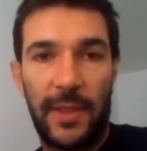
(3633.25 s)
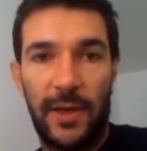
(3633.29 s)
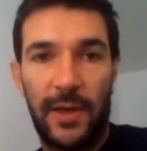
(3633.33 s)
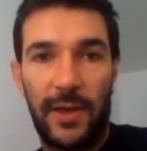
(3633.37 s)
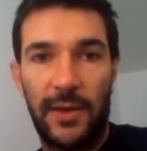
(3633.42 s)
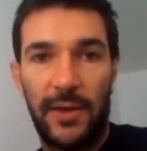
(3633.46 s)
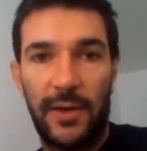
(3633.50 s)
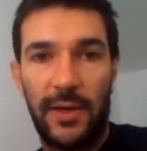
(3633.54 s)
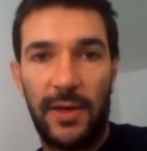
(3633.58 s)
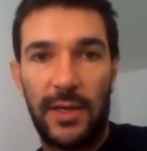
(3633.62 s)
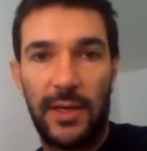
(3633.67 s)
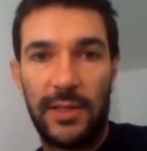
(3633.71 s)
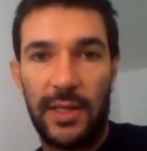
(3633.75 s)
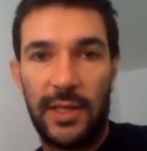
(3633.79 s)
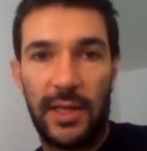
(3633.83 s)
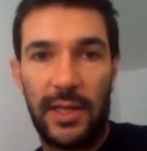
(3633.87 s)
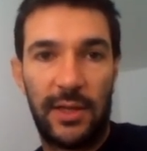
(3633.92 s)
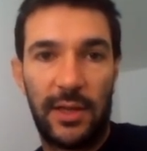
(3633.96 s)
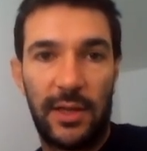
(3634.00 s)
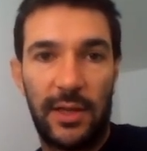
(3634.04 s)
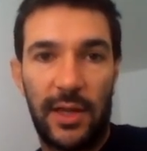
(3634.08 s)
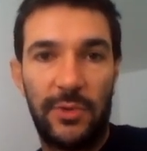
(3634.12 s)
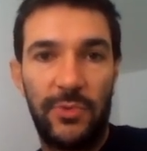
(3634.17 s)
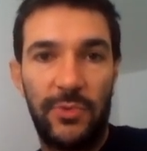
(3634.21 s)

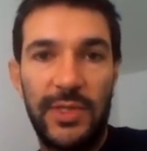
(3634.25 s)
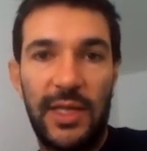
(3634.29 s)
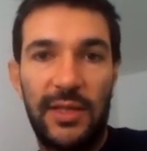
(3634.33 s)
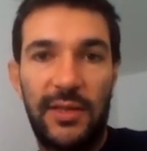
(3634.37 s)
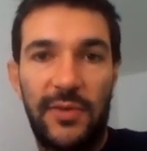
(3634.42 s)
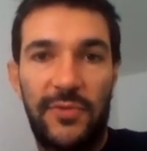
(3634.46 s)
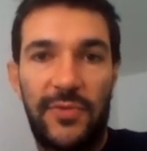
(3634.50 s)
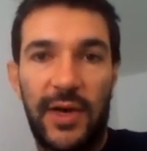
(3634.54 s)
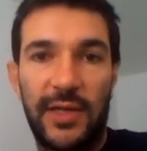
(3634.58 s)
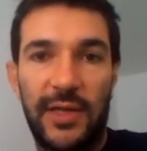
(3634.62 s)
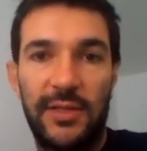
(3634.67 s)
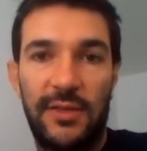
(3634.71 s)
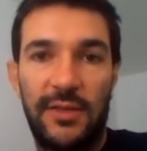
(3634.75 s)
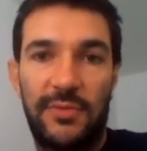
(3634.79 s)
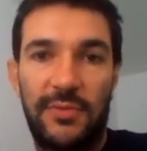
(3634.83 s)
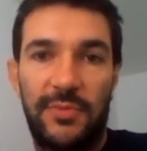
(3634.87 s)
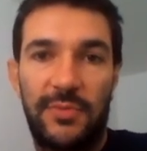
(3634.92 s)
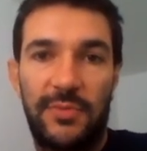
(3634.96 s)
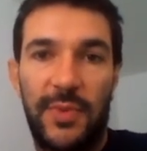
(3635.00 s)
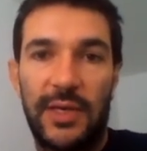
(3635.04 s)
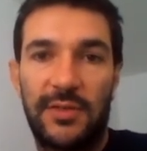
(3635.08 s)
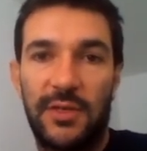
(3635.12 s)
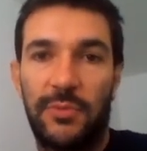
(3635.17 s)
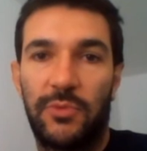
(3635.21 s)
and we identify this
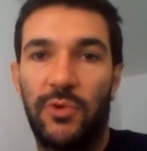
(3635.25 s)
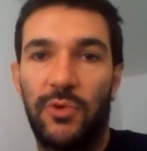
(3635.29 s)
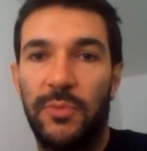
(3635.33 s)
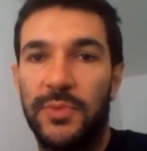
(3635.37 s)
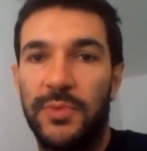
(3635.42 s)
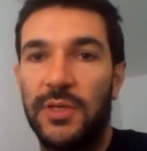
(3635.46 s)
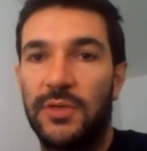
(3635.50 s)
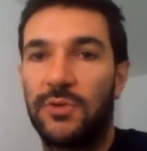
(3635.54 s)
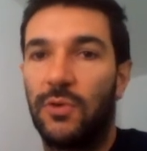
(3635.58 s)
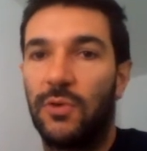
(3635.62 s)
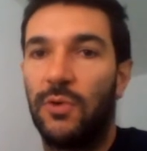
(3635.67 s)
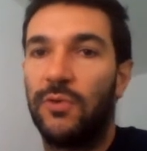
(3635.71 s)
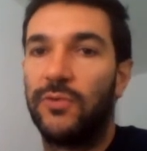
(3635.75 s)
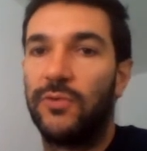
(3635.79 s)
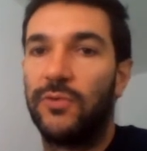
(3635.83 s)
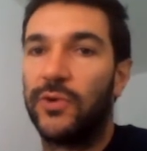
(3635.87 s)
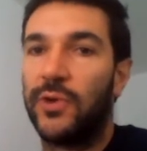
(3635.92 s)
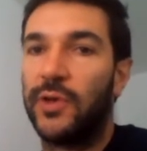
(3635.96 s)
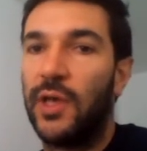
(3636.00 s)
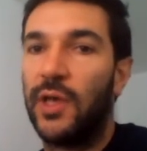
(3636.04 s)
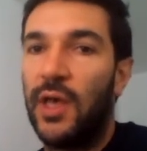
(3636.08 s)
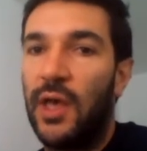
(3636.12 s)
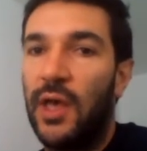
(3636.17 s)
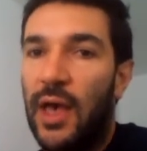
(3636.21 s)
by subgroup discovery.